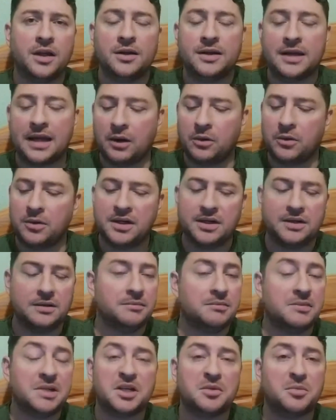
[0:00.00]
Now,
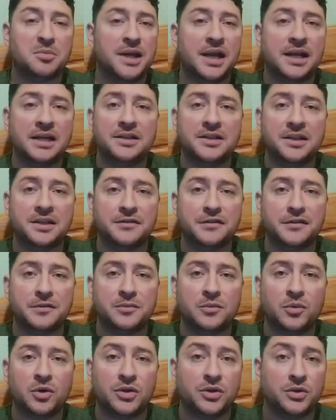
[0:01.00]
it could be anything
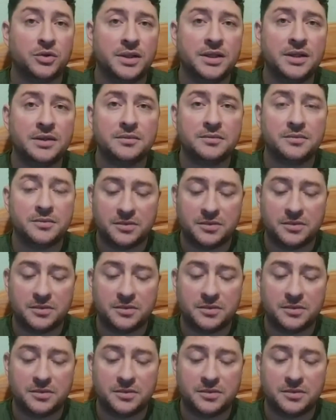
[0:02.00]
from what you eat,